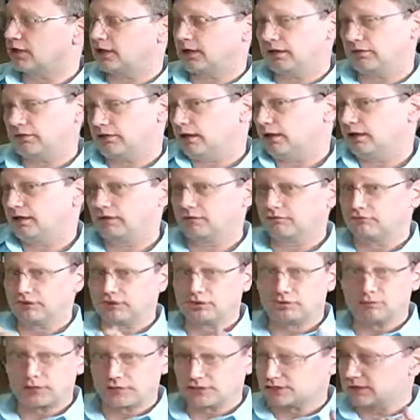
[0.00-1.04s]
And, I, and if
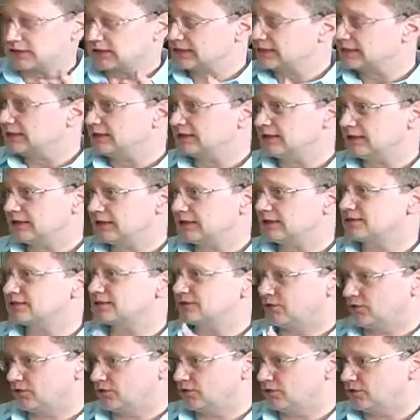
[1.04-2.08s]
anybody's listening to
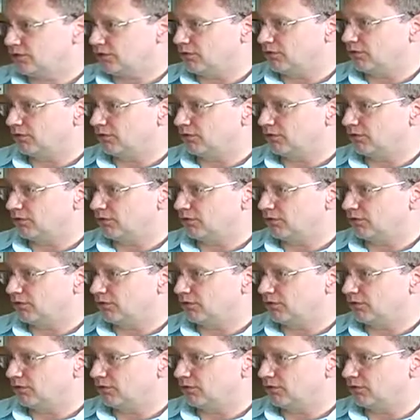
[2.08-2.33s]
this or,